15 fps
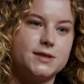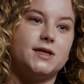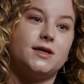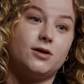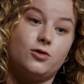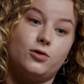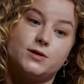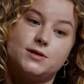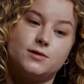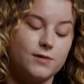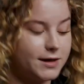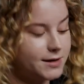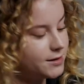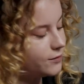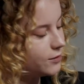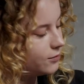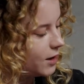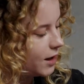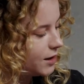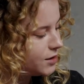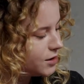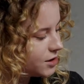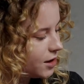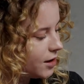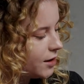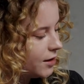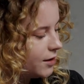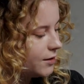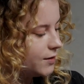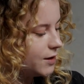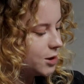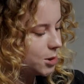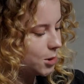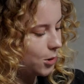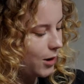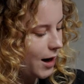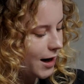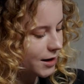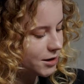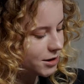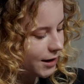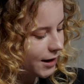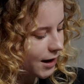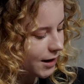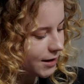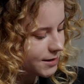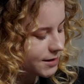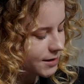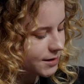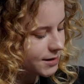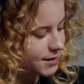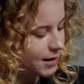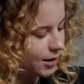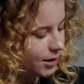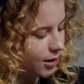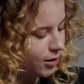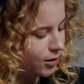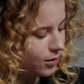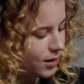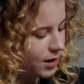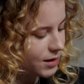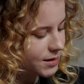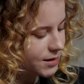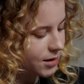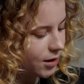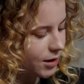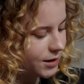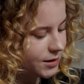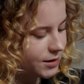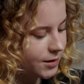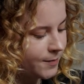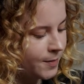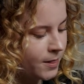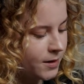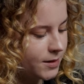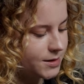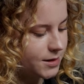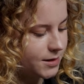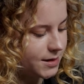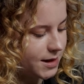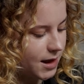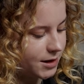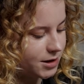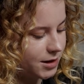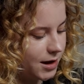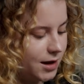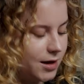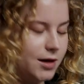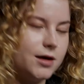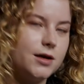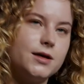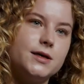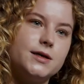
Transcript: seeing across the rest of the range. The short actually has silicone on the inside. So there's actually